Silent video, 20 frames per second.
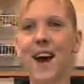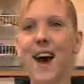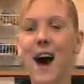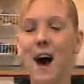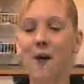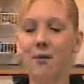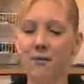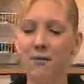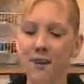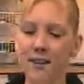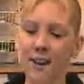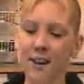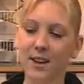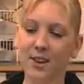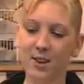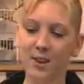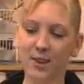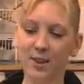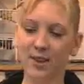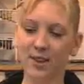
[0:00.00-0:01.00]
I think that you
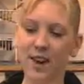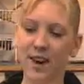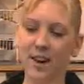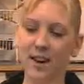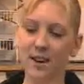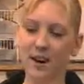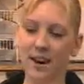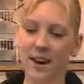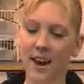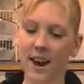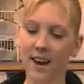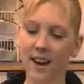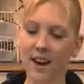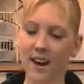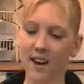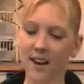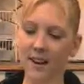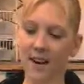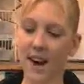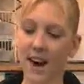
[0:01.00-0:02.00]
should take a
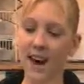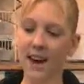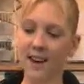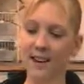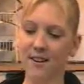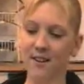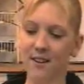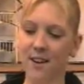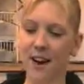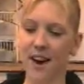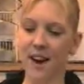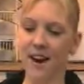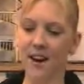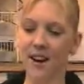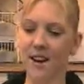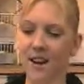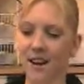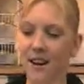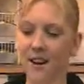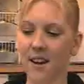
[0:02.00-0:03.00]
kid,
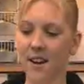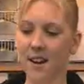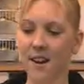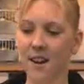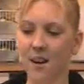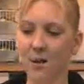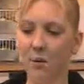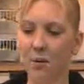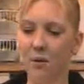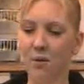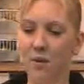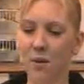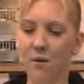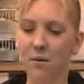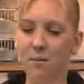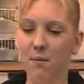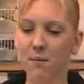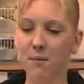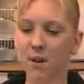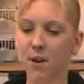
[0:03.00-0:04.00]
right, with
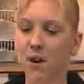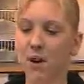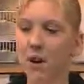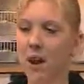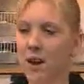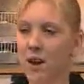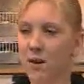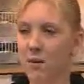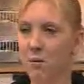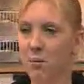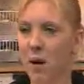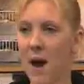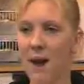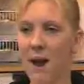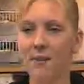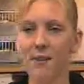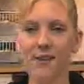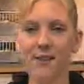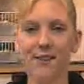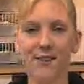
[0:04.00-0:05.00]
them, you know, like young
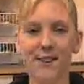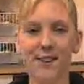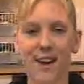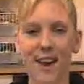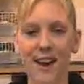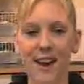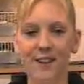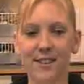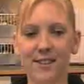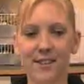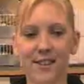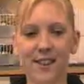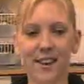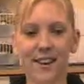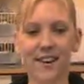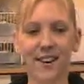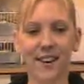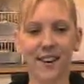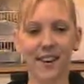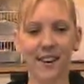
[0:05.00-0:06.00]
parents and the kids in
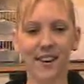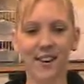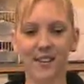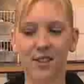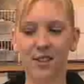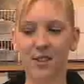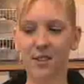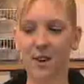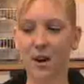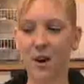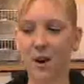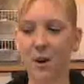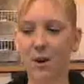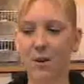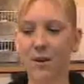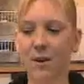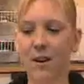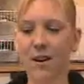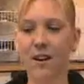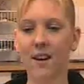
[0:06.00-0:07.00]
to school,